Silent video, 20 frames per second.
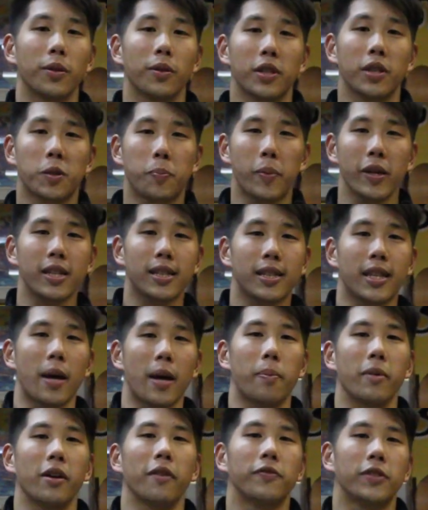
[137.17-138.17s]
so the spin
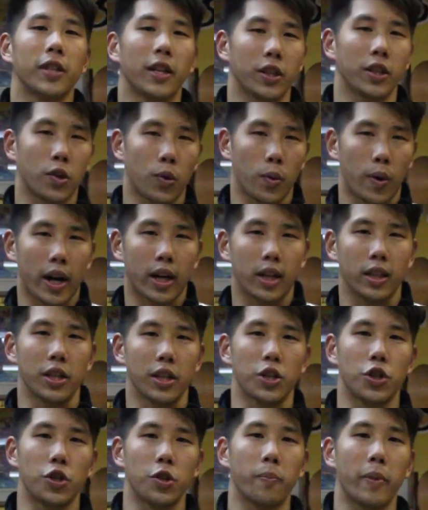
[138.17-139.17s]
step, if done
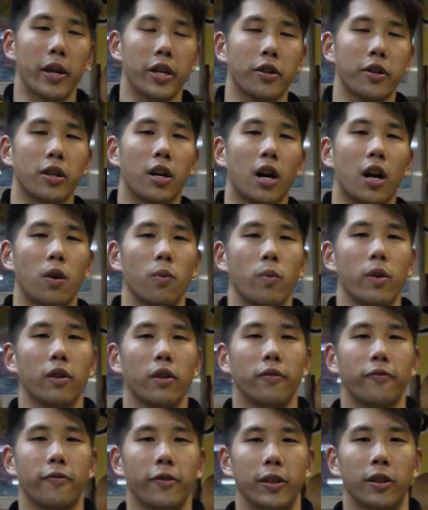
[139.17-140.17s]
correctly, should make your
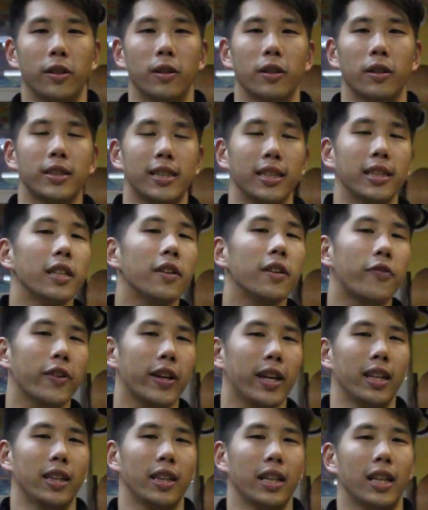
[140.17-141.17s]
cartwheel feel
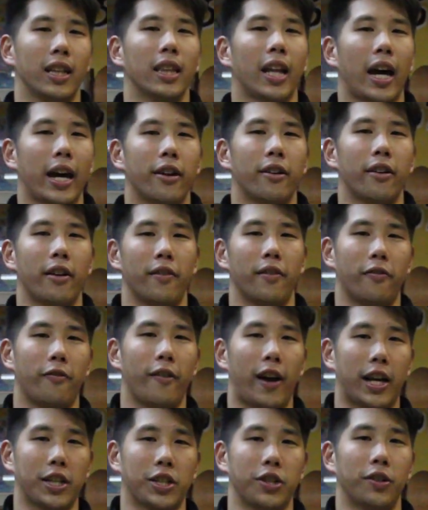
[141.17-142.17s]
significantly lighter and
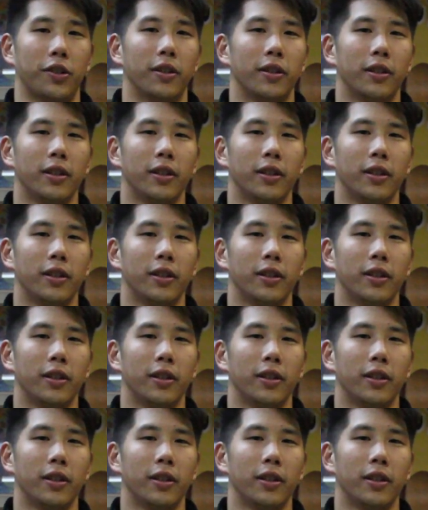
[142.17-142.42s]
faster.